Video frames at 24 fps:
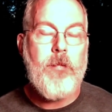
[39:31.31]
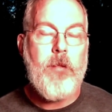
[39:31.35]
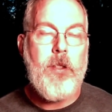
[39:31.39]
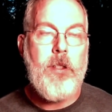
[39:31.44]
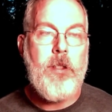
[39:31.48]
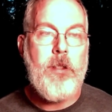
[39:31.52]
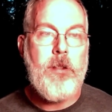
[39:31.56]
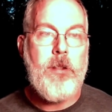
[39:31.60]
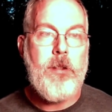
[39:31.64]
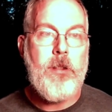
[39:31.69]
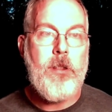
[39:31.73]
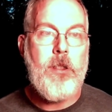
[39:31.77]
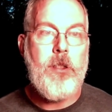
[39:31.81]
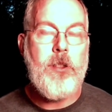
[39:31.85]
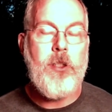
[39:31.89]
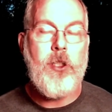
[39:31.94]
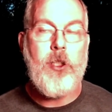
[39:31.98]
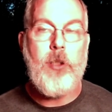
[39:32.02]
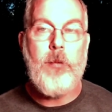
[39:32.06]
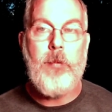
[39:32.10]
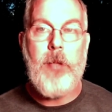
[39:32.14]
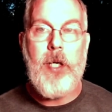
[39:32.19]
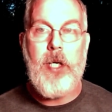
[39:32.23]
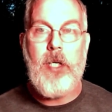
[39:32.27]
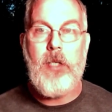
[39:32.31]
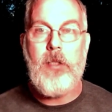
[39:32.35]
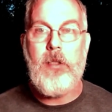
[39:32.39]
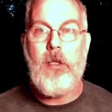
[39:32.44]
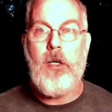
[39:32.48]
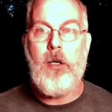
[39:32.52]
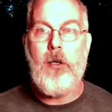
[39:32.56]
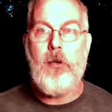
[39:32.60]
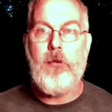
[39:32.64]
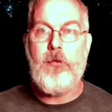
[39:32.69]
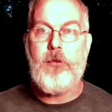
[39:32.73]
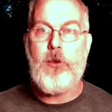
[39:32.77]
in, in the debate
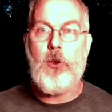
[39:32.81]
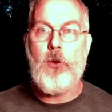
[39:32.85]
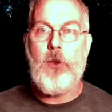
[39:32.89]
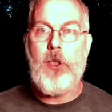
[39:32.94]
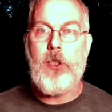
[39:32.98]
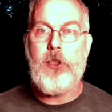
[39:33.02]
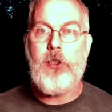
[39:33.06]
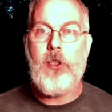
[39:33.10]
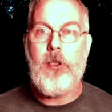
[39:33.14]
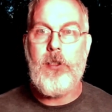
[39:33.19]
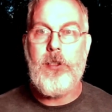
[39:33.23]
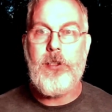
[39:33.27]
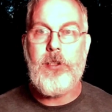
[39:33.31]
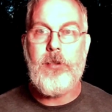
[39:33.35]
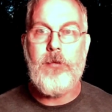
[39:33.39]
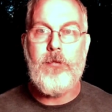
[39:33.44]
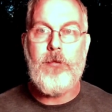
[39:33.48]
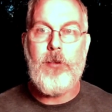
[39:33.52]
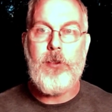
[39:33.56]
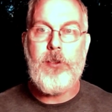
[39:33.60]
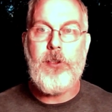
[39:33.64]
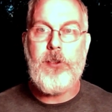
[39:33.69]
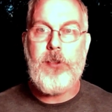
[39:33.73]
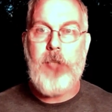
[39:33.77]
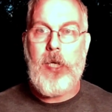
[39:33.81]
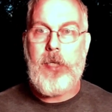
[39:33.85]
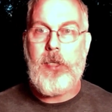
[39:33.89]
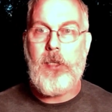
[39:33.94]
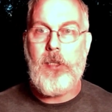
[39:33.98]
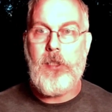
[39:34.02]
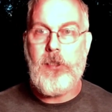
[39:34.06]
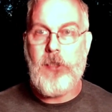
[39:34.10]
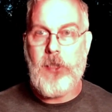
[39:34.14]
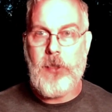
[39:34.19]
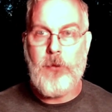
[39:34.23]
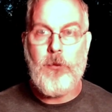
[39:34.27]
of traditionalism versus
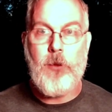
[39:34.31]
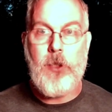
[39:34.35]
secularism,